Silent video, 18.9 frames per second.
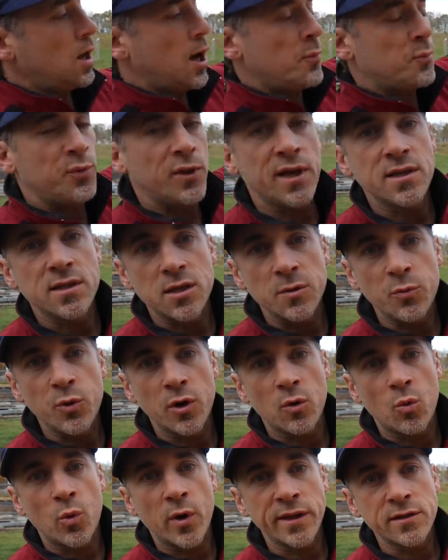A place to
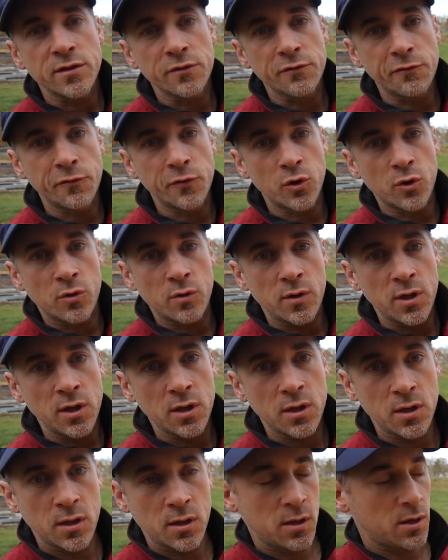put winter food.
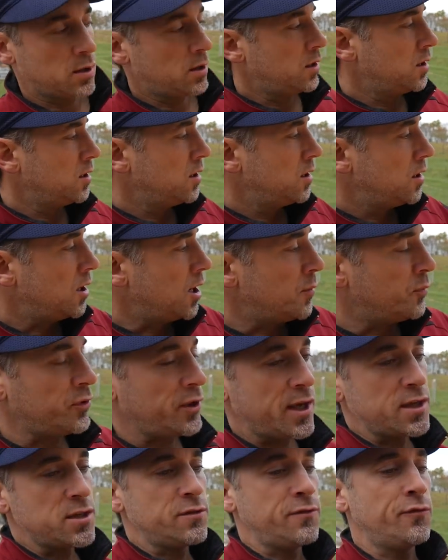A
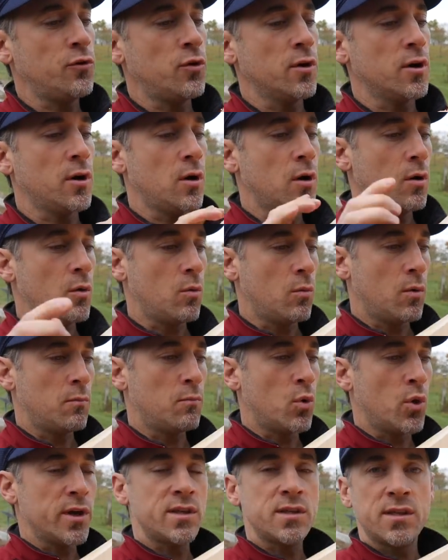place for
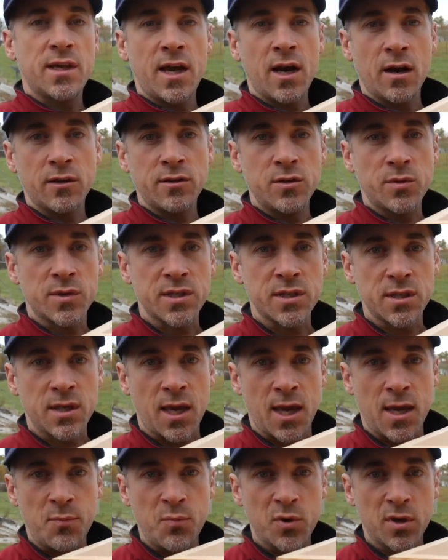moist air to
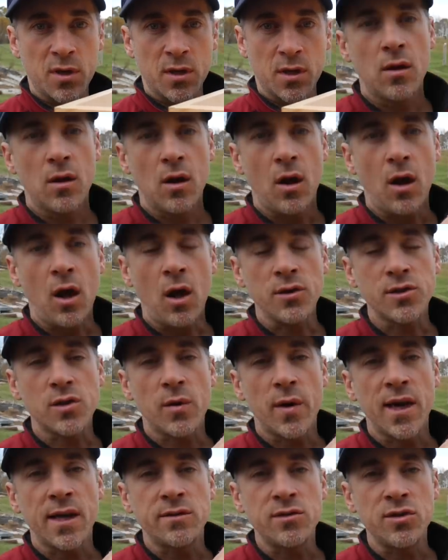escape. Also
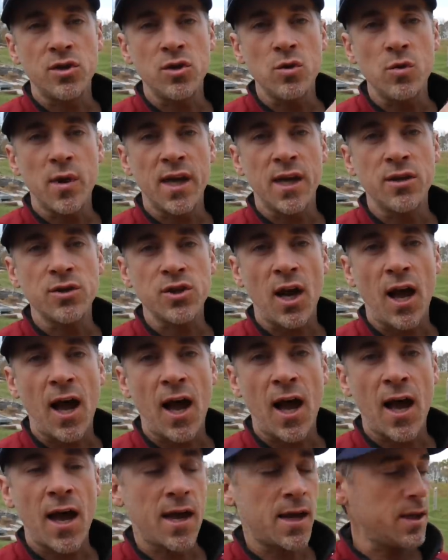a two inch
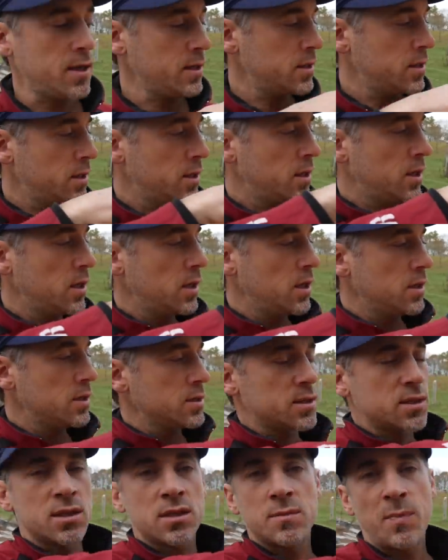high
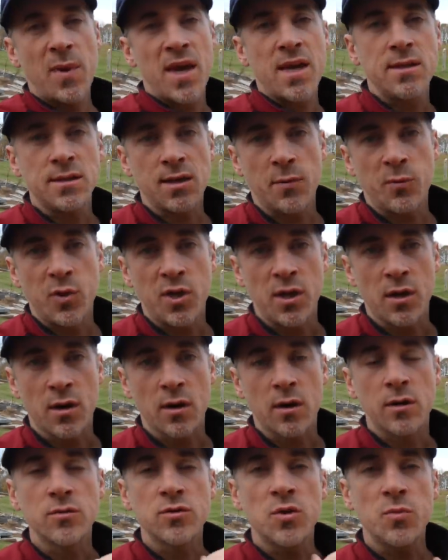space up
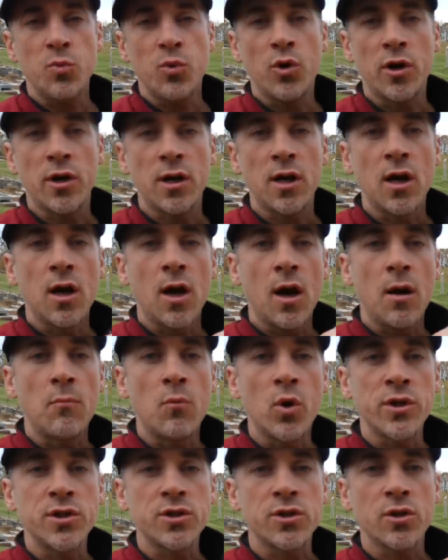here to put
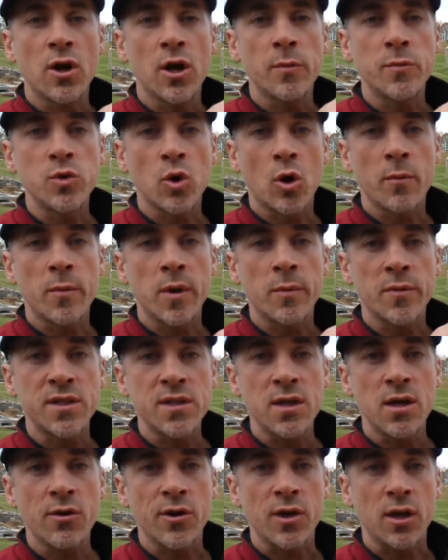moisture absorbing
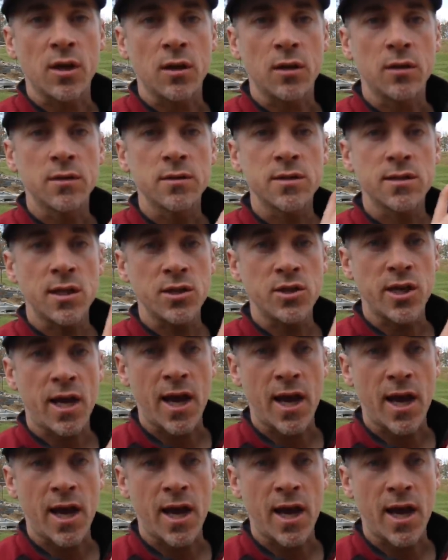material such